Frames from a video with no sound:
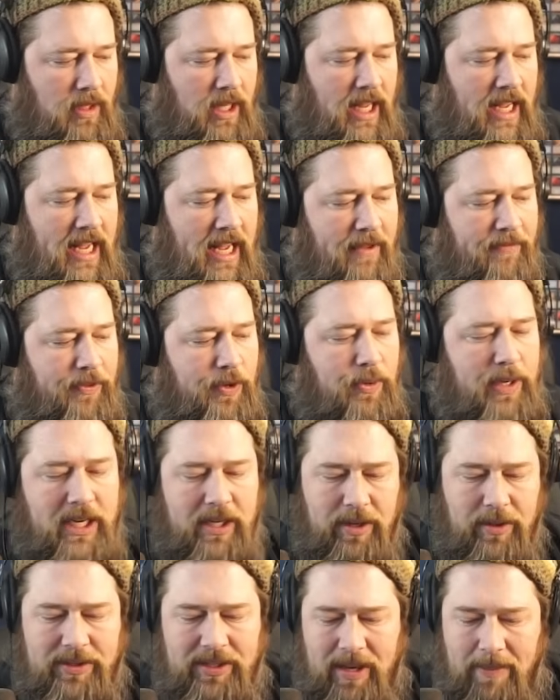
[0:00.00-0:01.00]
if you can
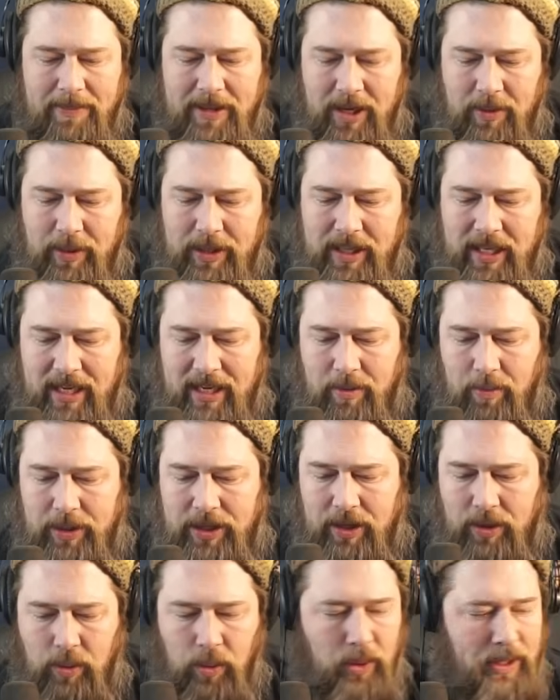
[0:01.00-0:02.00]
do something with
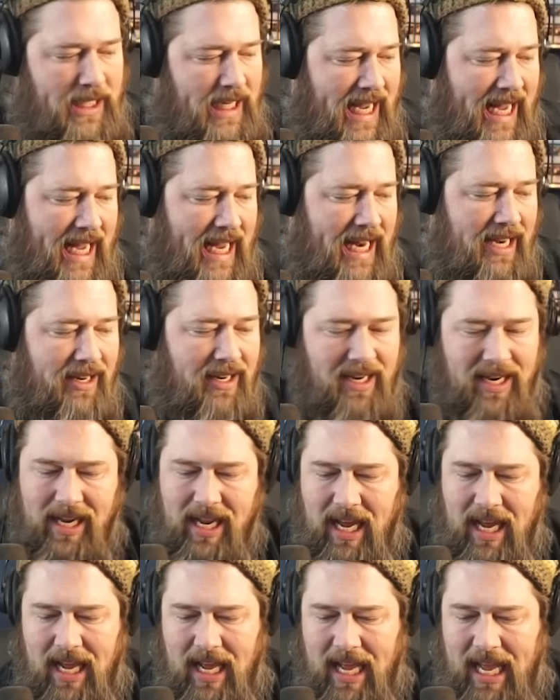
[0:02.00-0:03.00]
the cool tin
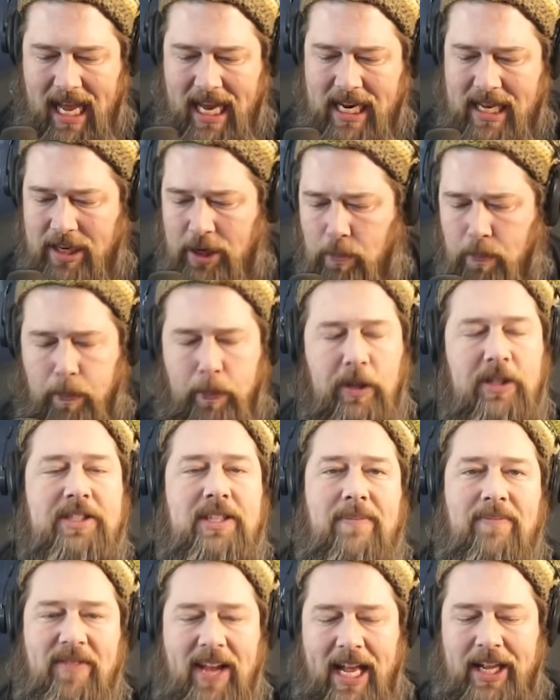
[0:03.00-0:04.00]
and you put
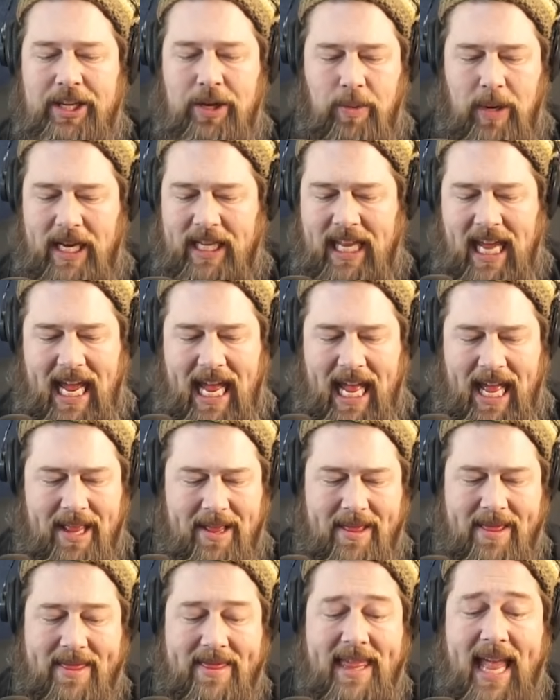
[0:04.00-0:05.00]
some value on that,
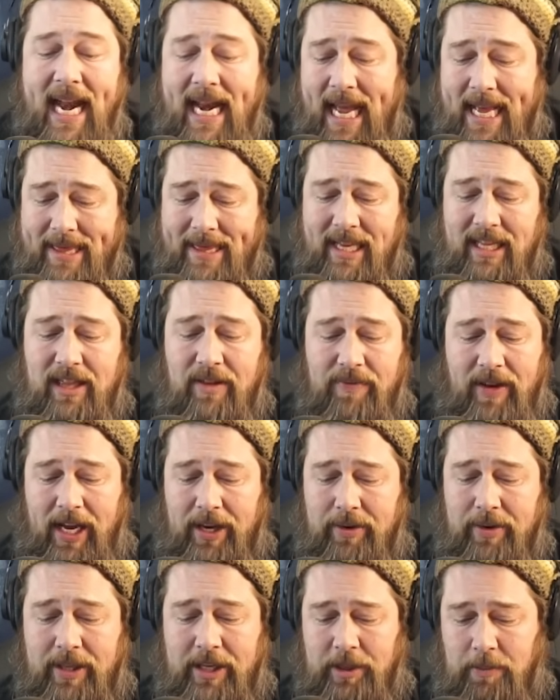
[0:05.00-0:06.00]
then I think the
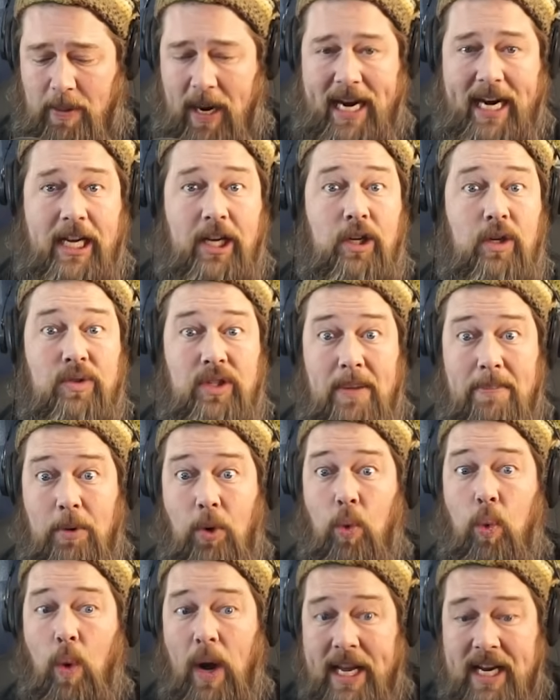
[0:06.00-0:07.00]
value of this product goes up
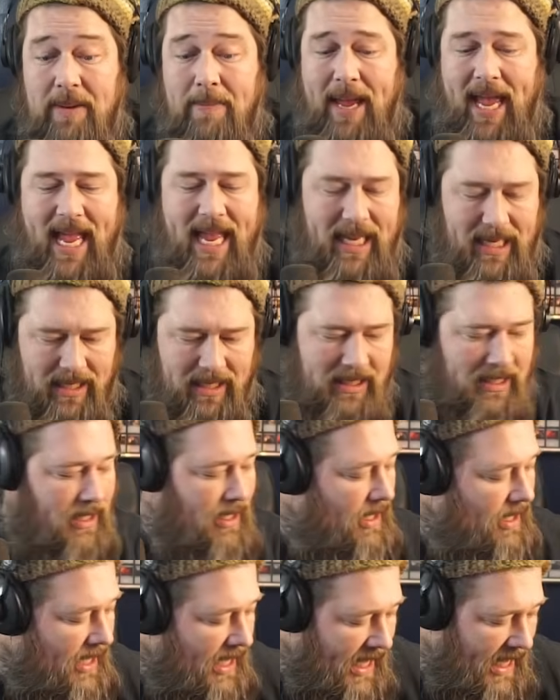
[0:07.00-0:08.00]
quite a bit.
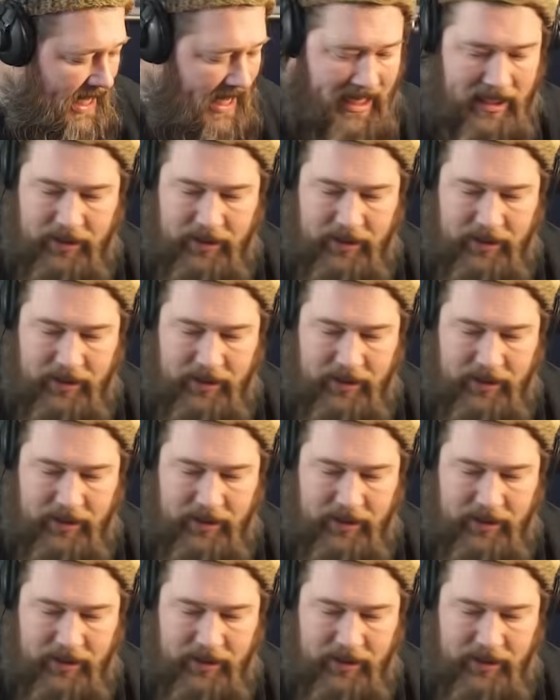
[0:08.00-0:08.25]
As